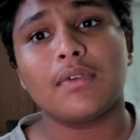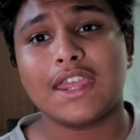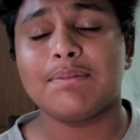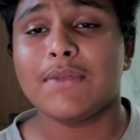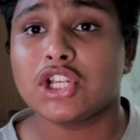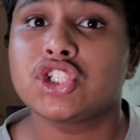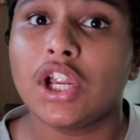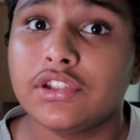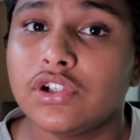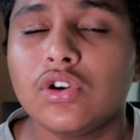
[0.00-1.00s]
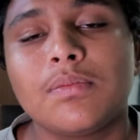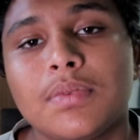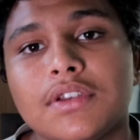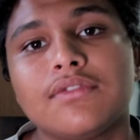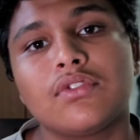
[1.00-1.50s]
keep my shutter
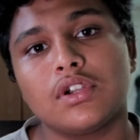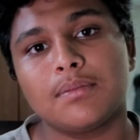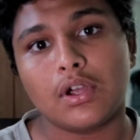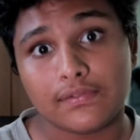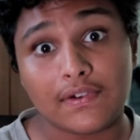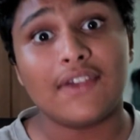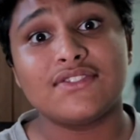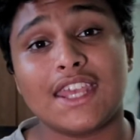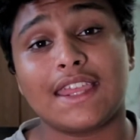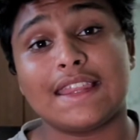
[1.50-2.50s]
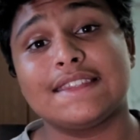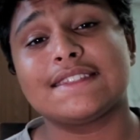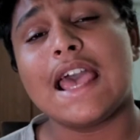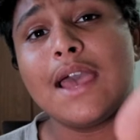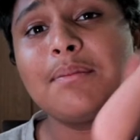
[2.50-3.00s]
open for about 5 seconds,